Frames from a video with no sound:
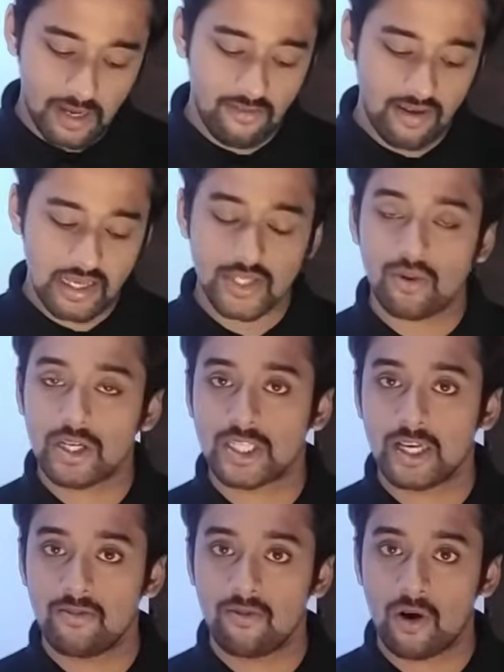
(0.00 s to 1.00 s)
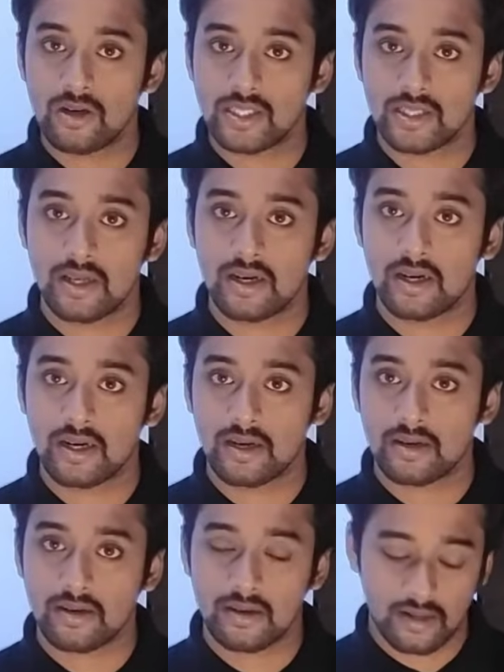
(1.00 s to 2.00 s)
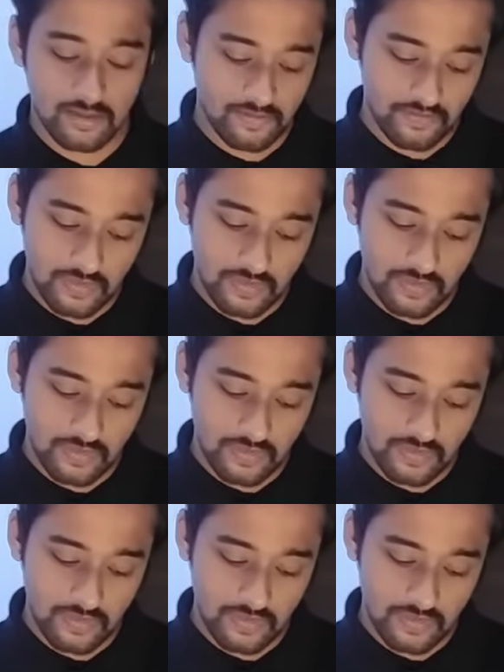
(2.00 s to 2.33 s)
Previous question was the